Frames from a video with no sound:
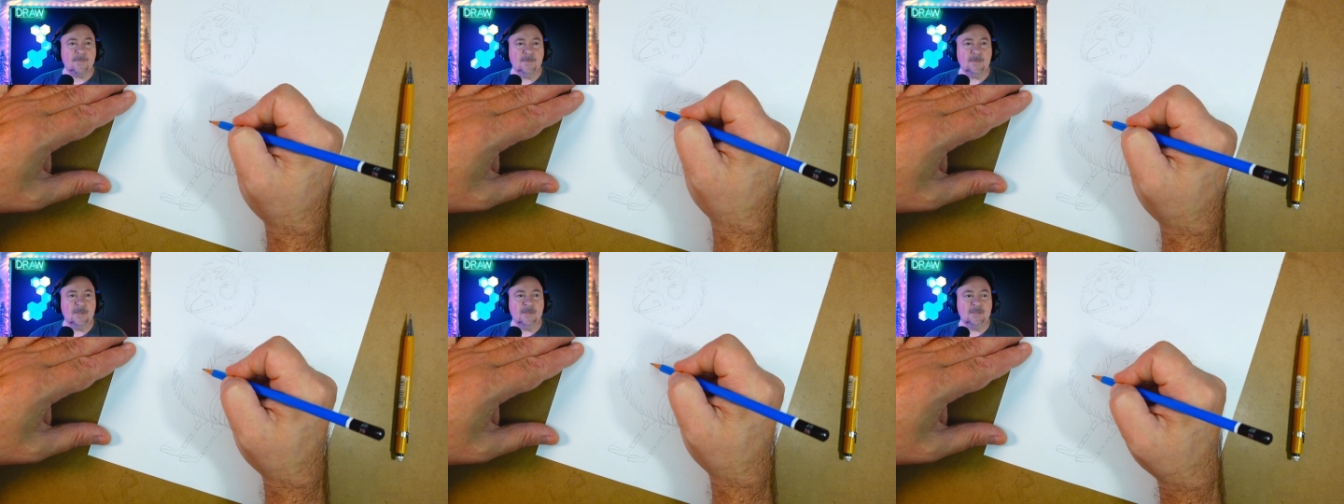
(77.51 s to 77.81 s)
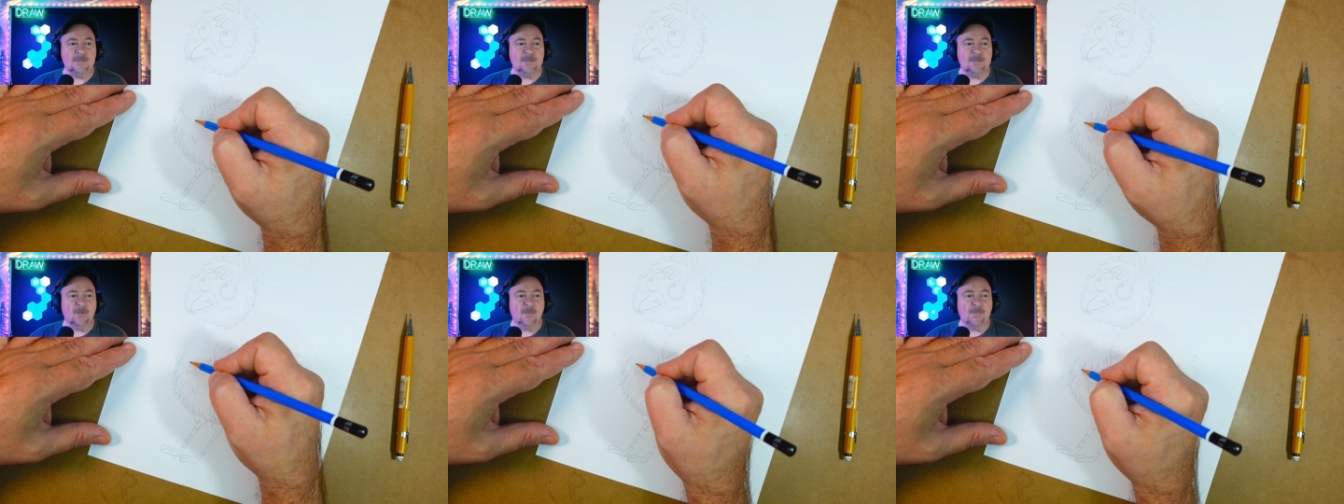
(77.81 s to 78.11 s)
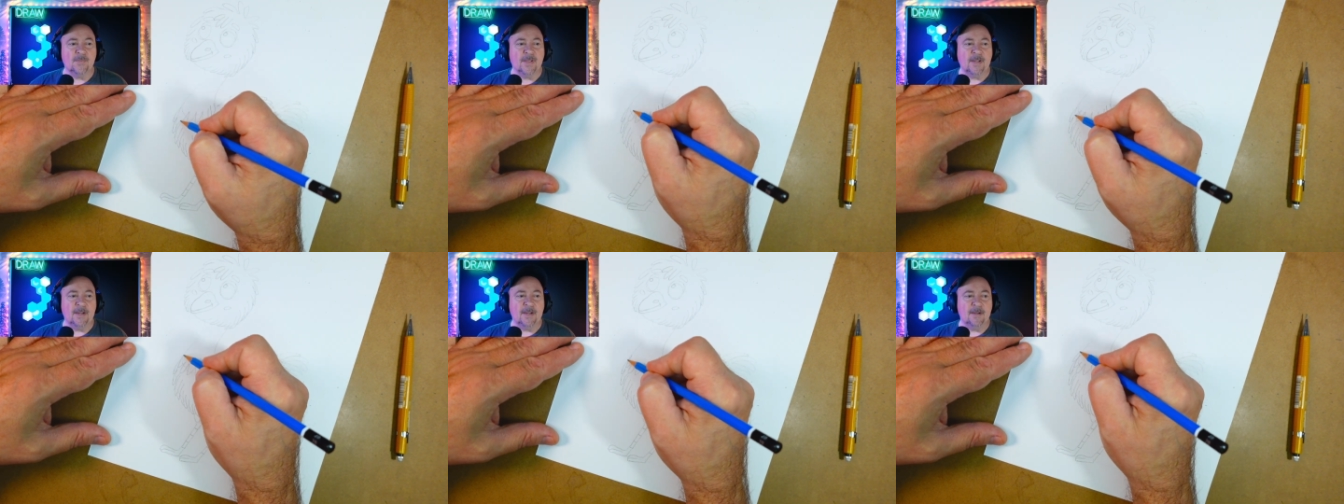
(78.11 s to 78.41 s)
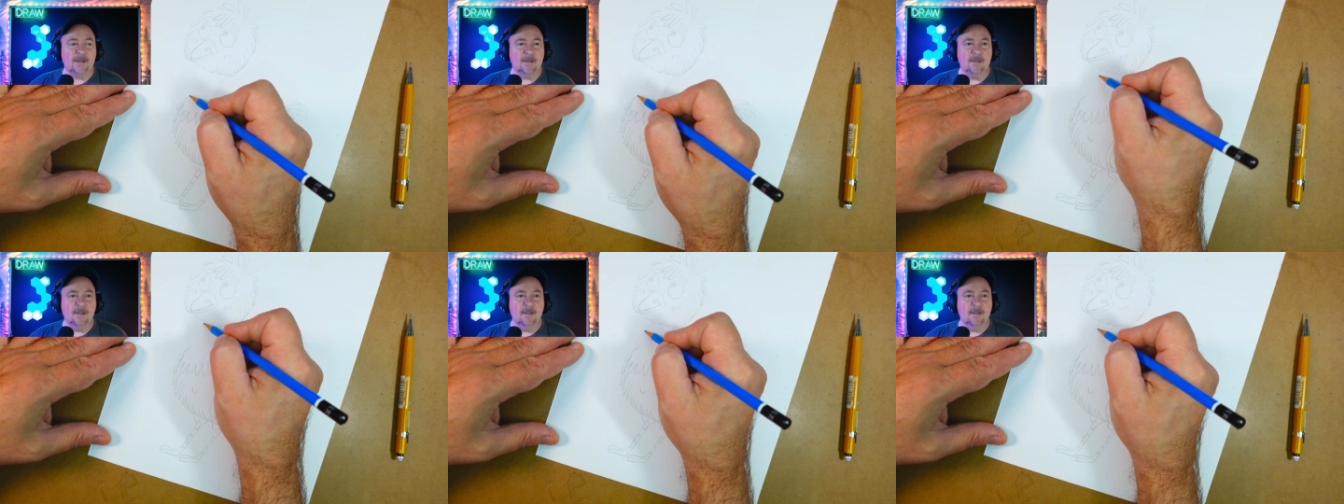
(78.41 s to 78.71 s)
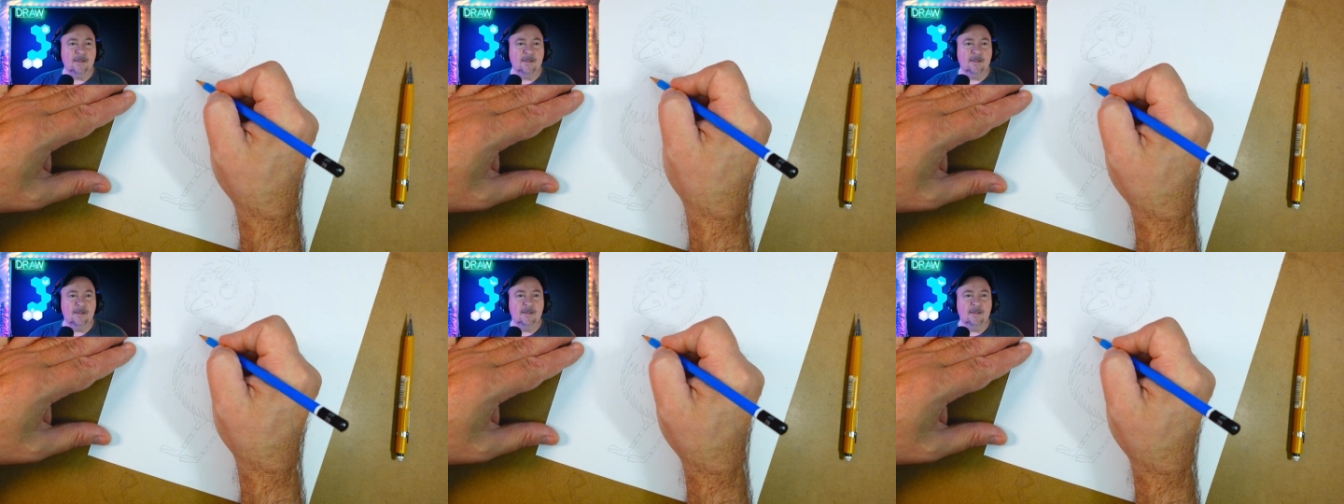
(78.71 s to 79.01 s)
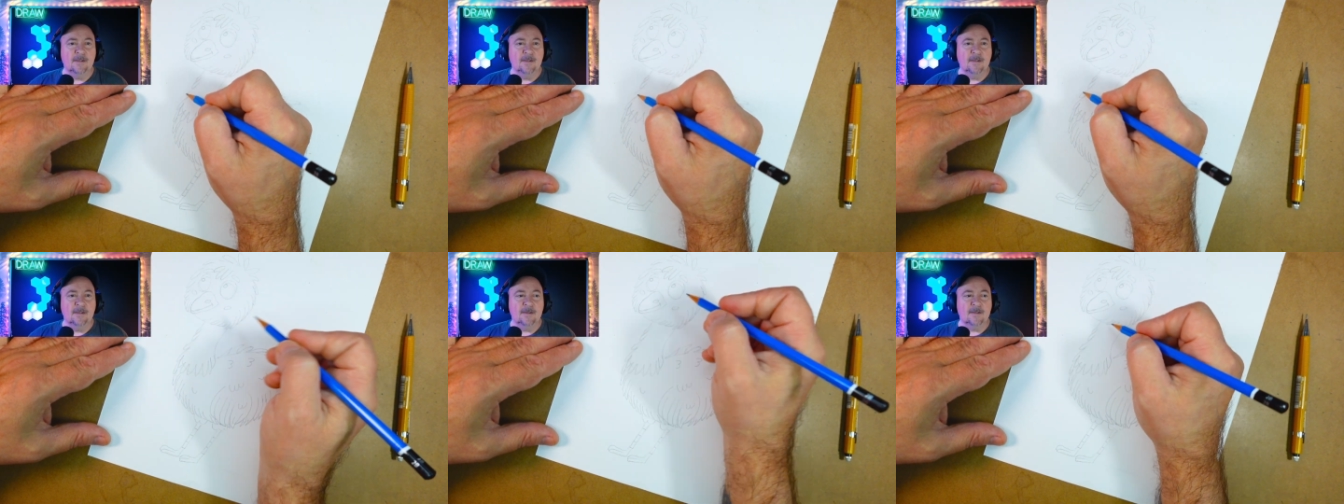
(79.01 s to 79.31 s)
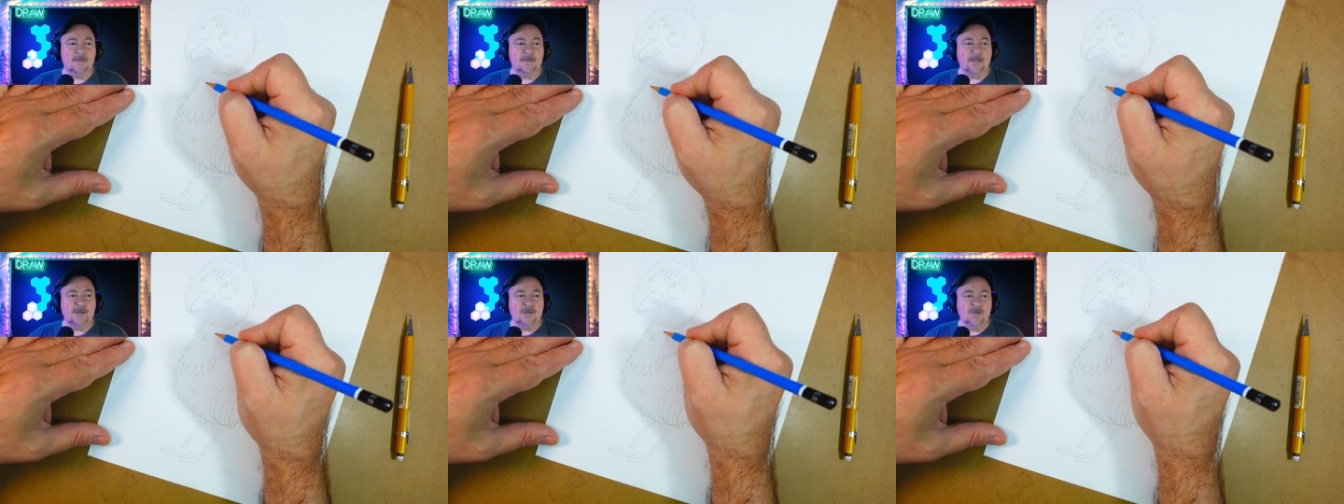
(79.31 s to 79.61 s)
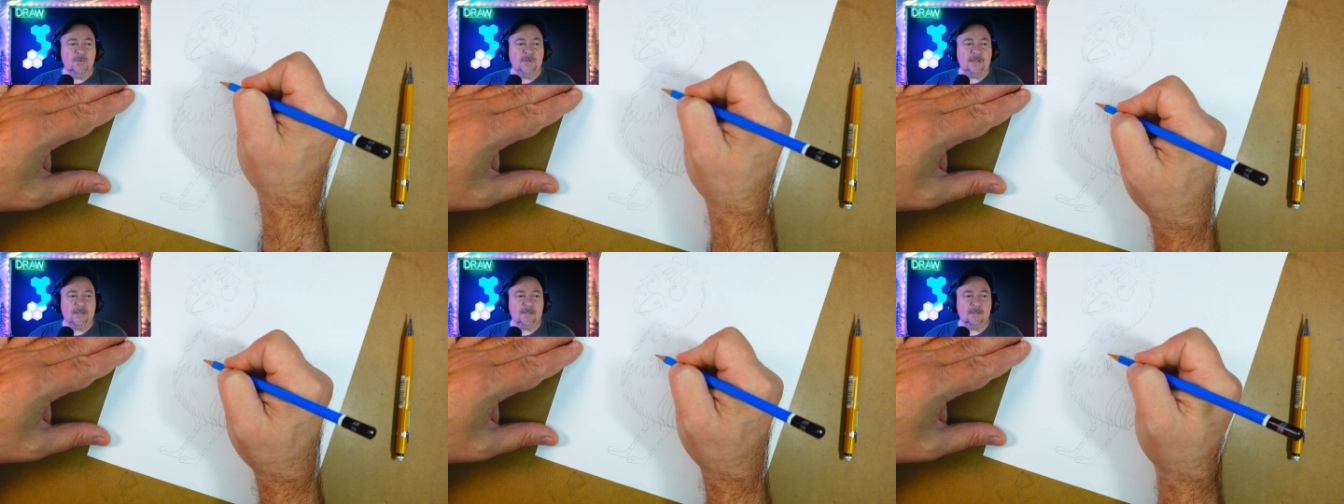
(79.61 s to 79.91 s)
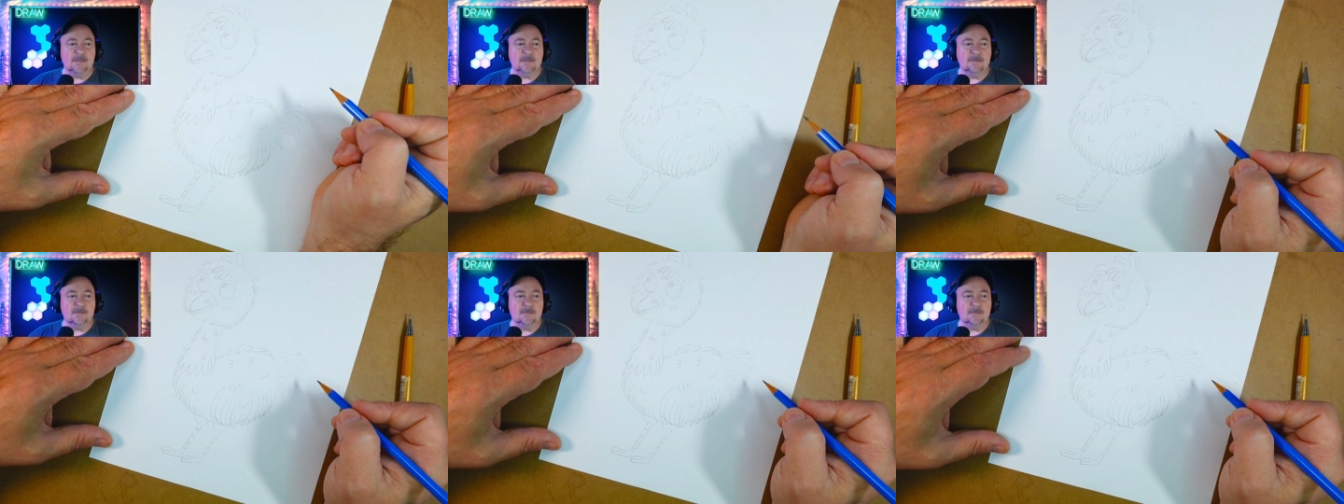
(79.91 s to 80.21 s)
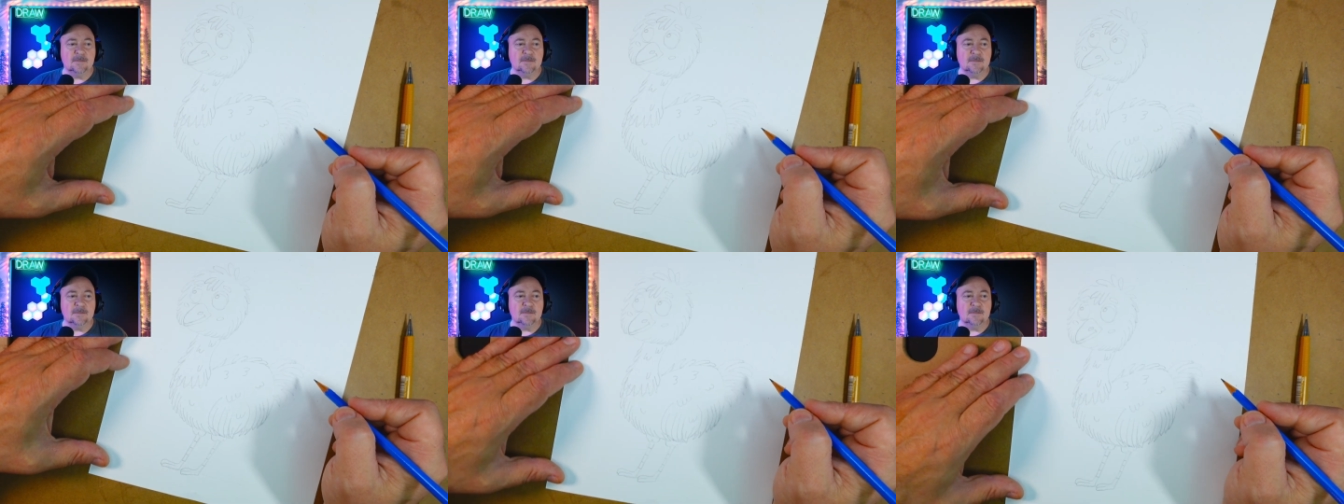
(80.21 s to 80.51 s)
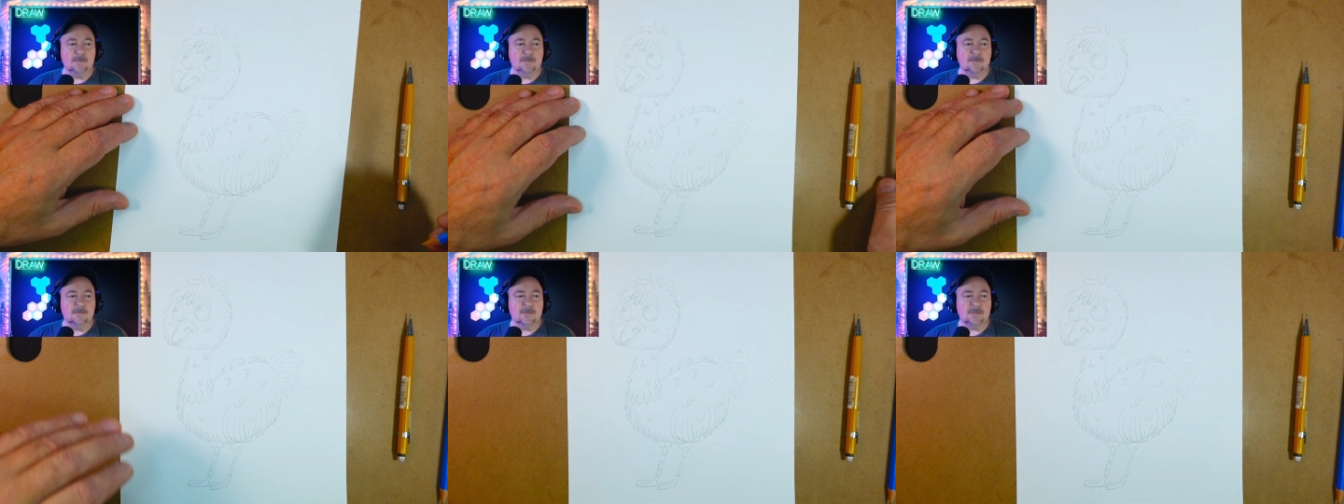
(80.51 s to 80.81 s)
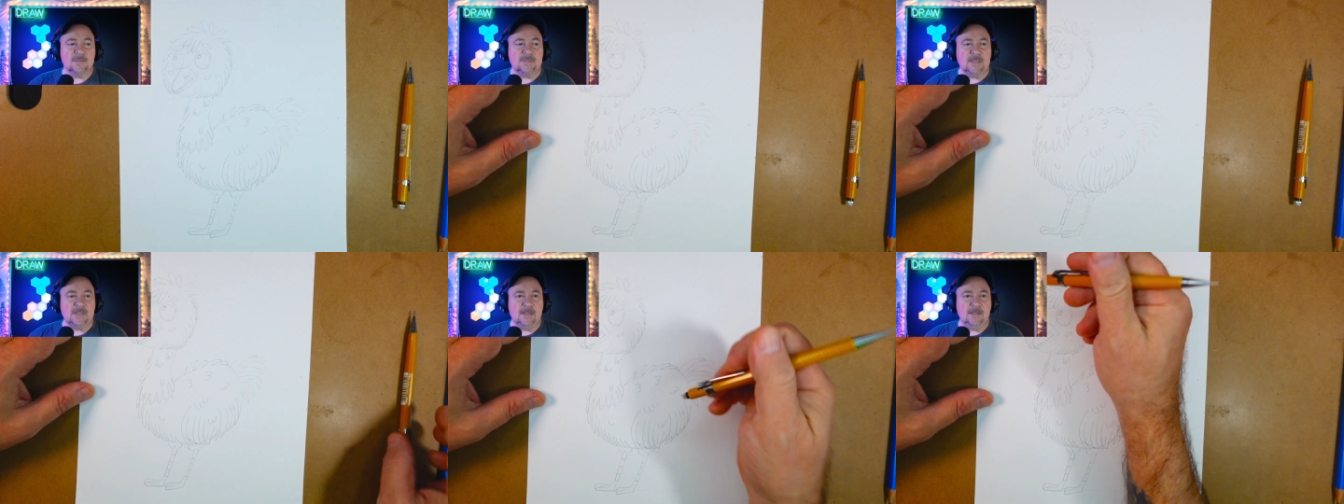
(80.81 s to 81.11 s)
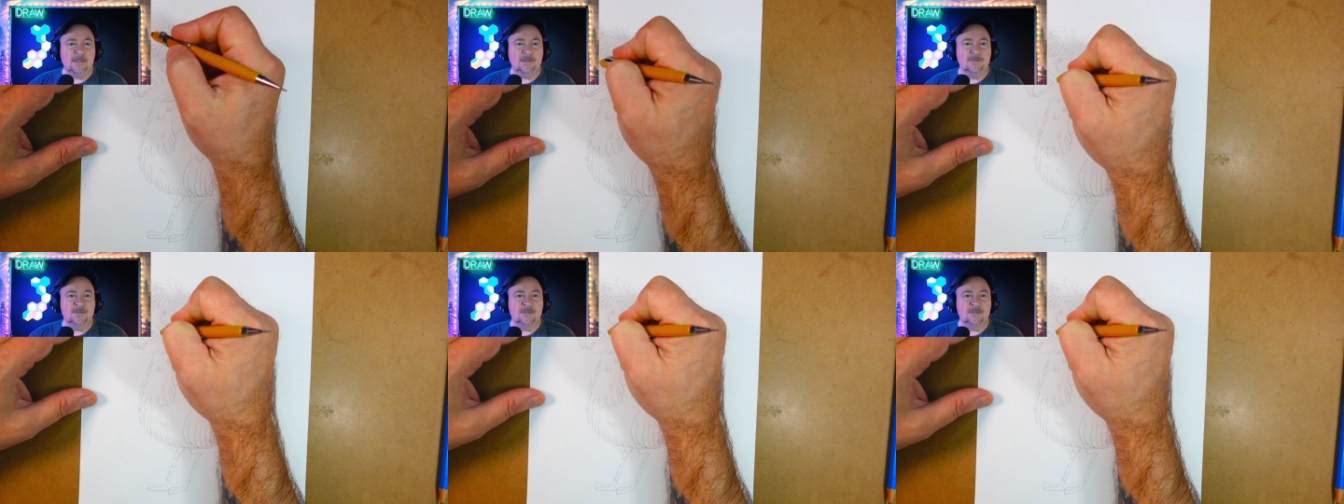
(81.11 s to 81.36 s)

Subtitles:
So they do eat seeds,